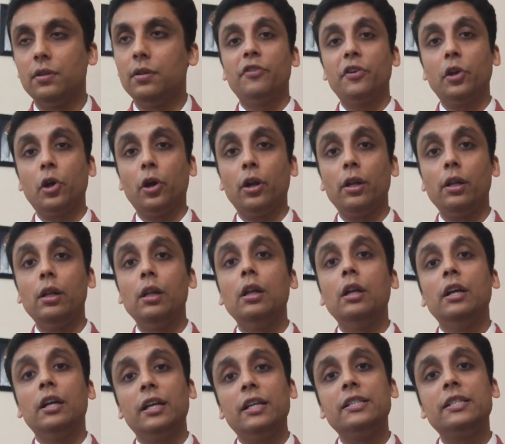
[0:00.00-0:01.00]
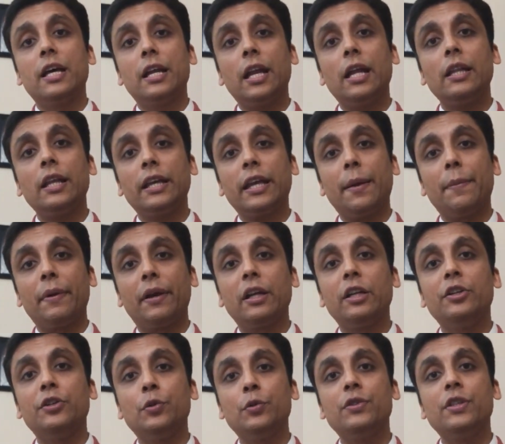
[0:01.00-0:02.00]
Phenol is another
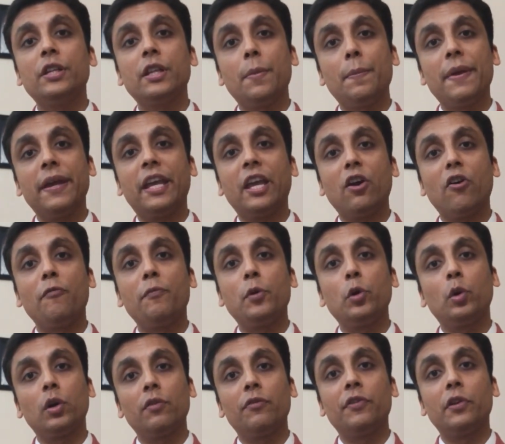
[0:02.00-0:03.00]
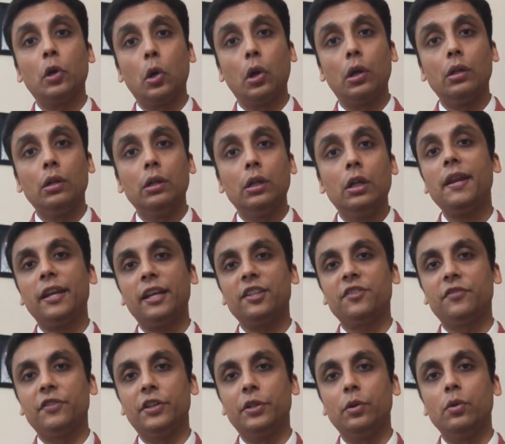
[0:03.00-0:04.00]
chemical used in the making of butyl phenol. In my
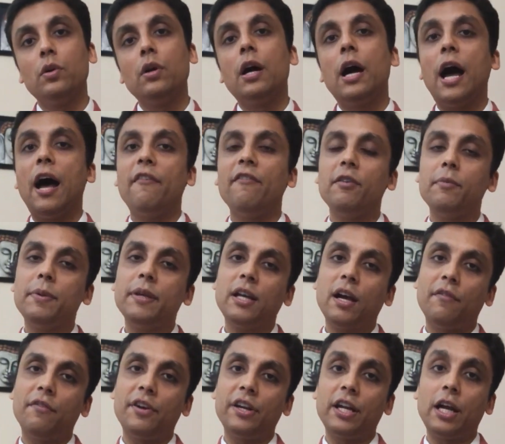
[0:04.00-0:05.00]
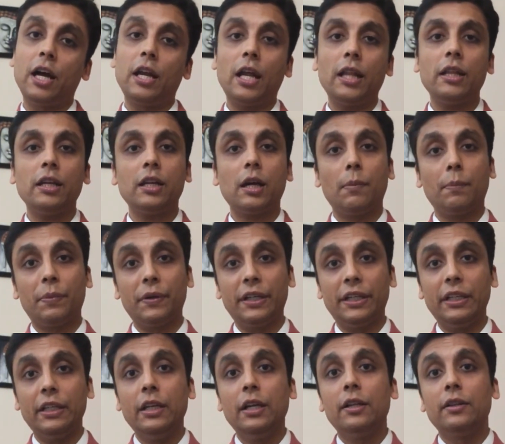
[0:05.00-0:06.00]
next video, I will be covering another
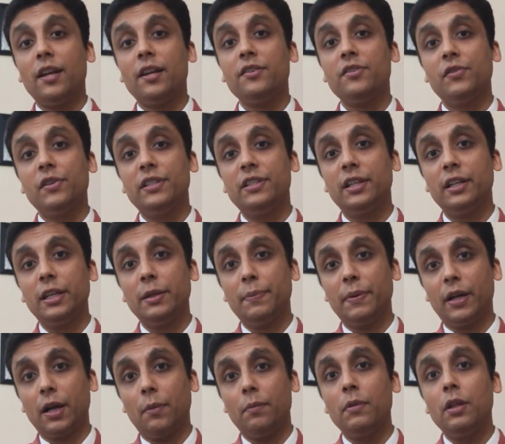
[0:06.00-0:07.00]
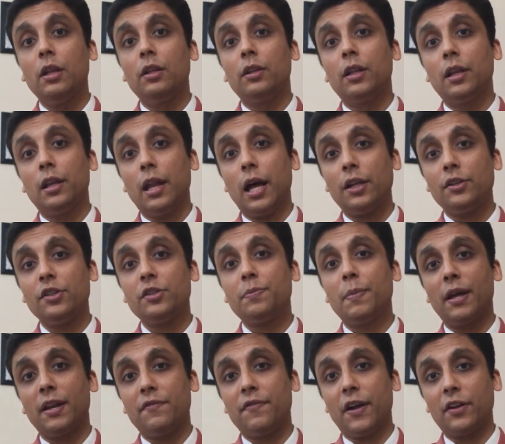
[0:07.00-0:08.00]
company that has recently become the largest
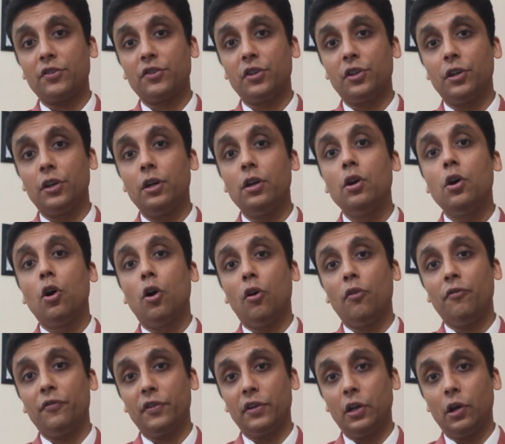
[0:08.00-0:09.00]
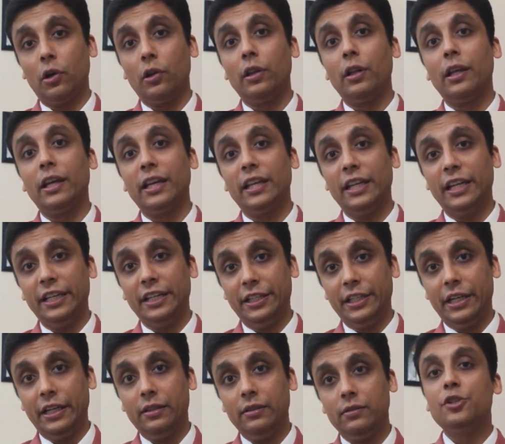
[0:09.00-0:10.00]
manufacturer of phenol in
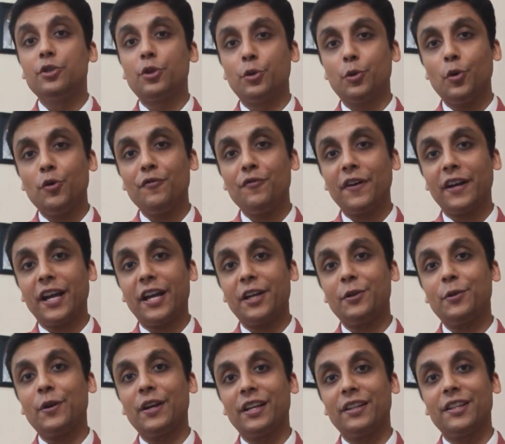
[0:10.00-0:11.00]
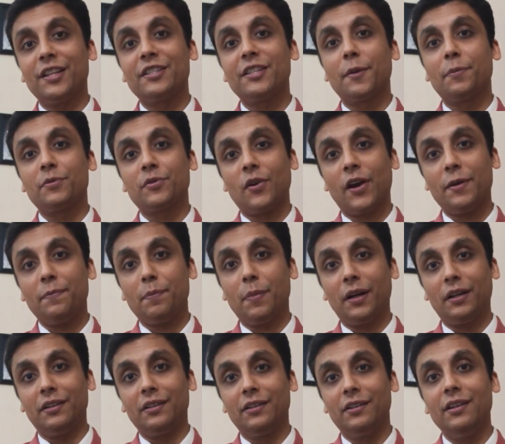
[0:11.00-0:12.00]
India. So don't forget to hit the subscribe
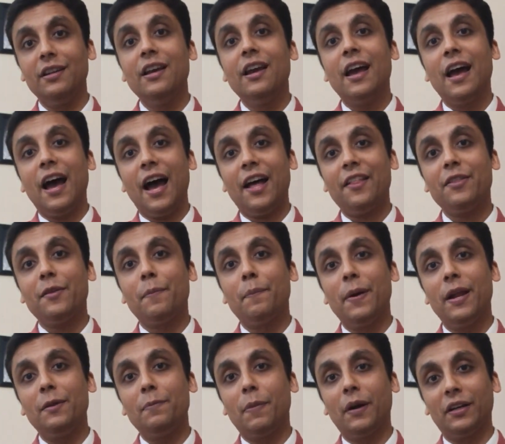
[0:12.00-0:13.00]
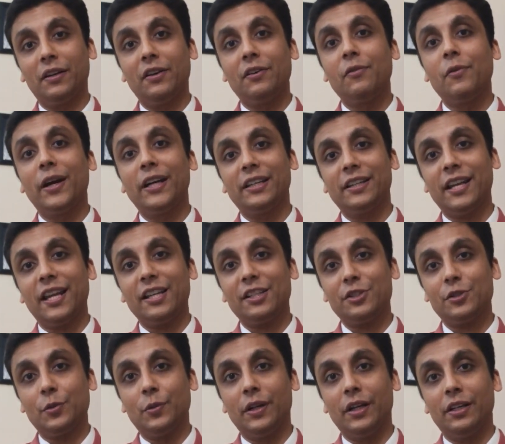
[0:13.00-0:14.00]
button and the bell button right
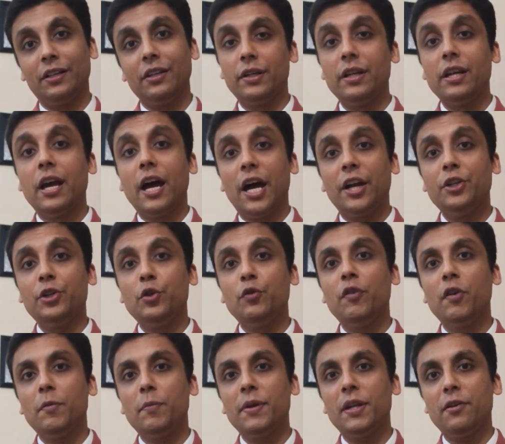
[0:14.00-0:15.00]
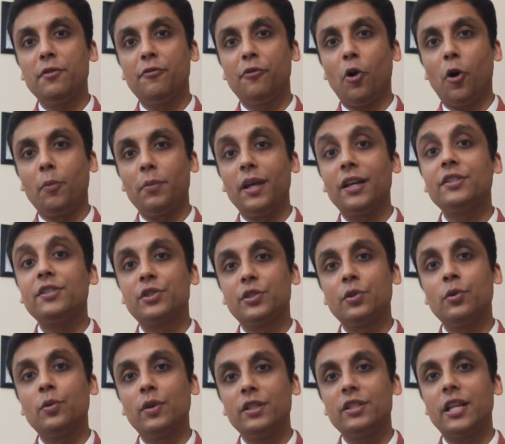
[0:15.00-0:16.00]
next to it, and you will be informed as
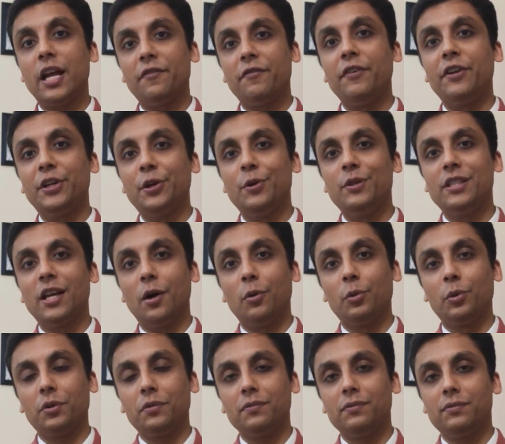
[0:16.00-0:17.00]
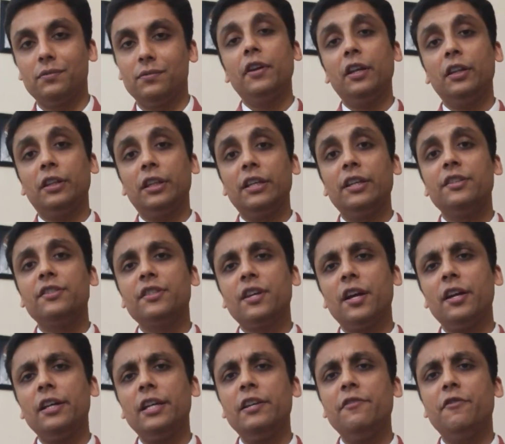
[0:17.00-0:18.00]
soon as that video is out. Vinati is
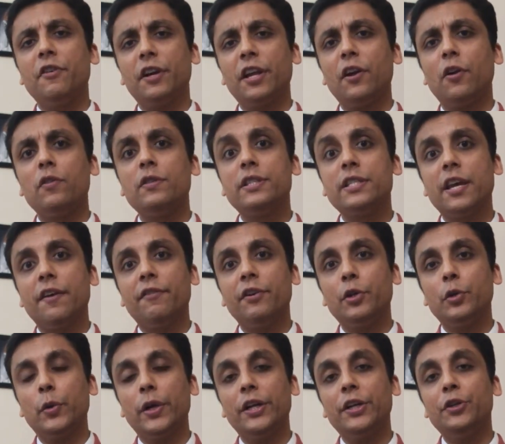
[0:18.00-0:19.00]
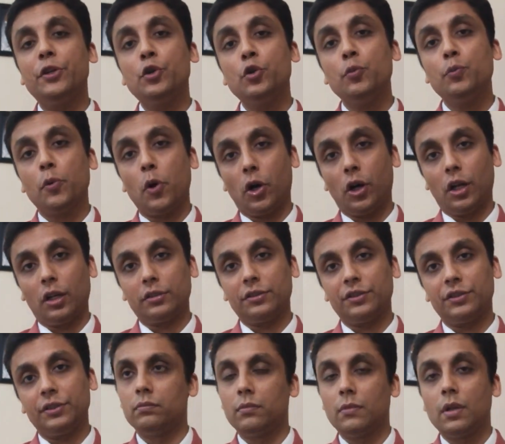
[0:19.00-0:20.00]
currently working on 7 to 8 new
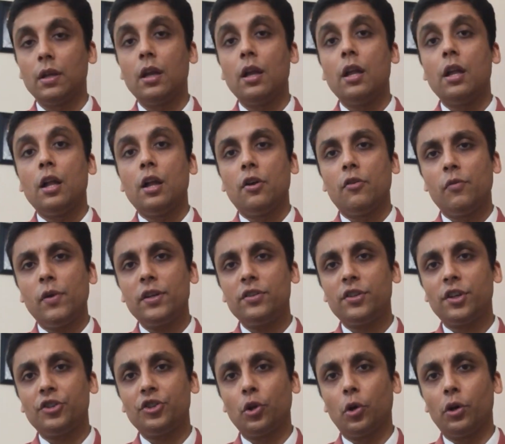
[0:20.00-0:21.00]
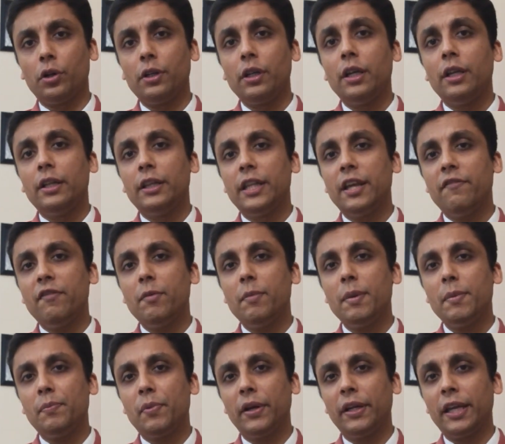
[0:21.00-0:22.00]
products. Rest assured, they will
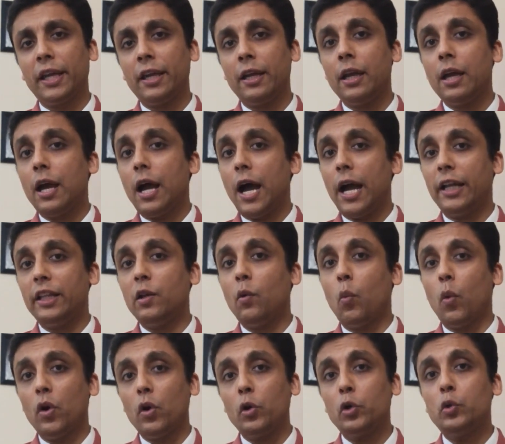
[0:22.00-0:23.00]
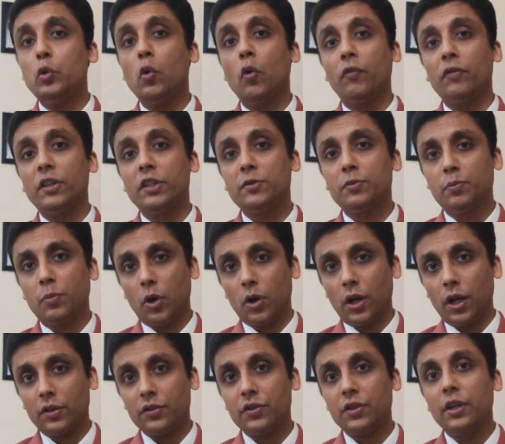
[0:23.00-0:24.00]
be bringing either 1 or 2 of these
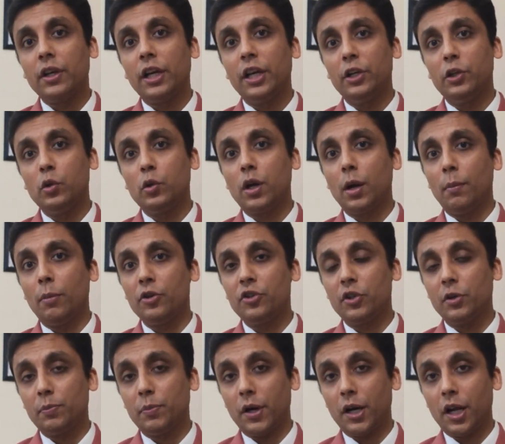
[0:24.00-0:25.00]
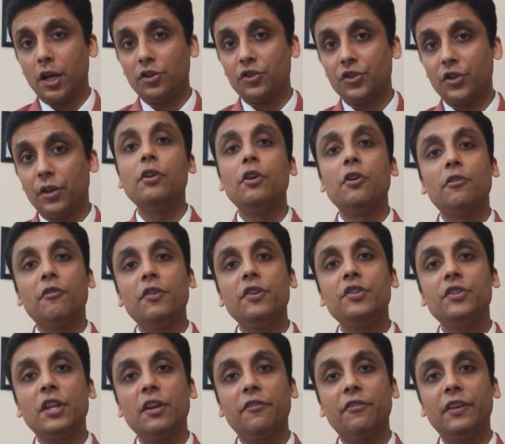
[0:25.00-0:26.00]
products into commercial production,
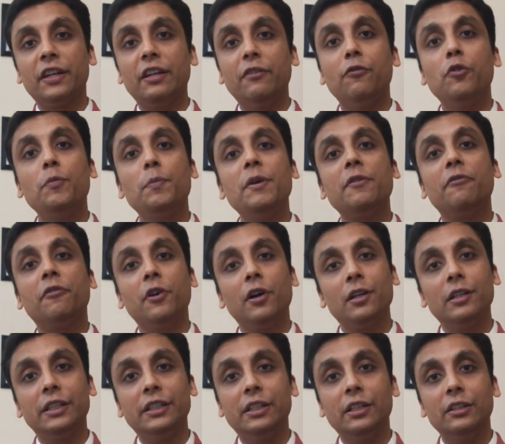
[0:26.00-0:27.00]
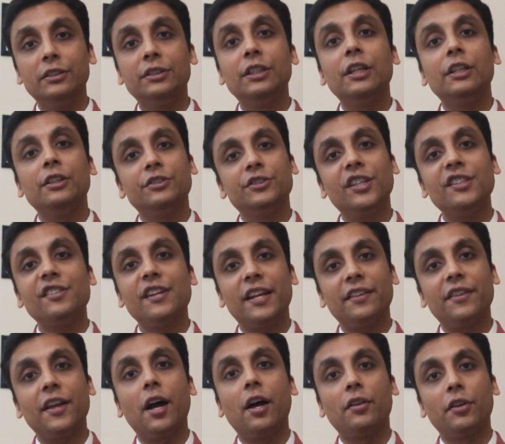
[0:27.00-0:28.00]
which they feel would be world leaders just
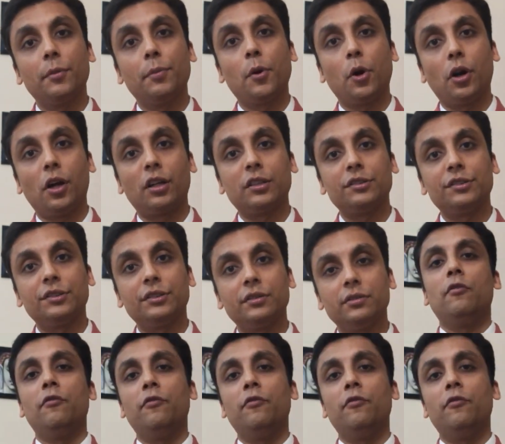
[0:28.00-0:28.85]
like their other products.